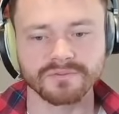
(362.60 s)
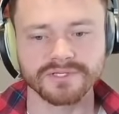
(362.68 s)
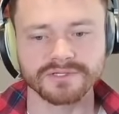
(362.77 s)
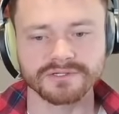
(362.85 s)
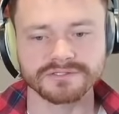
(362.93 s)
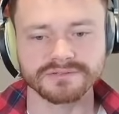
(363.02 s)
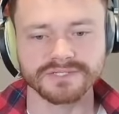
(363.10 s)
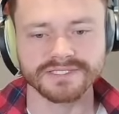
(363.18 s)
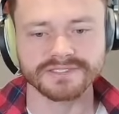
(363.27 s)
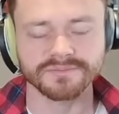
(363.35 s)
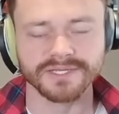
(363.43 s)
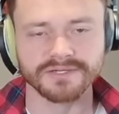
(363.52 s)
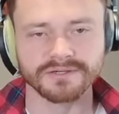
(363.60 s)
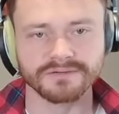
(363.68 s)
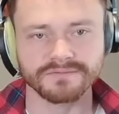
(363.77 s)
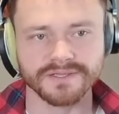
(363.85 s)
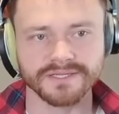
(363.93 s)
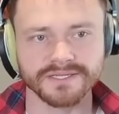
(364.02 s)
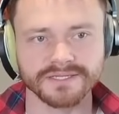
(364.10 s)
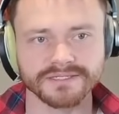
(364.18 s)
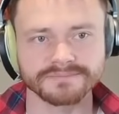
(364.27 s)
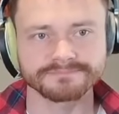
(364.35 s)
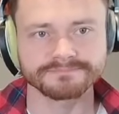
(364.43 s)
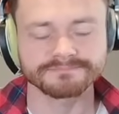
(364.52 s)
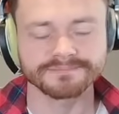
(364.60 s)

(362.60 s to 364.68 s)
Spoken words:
We could also need to pick off a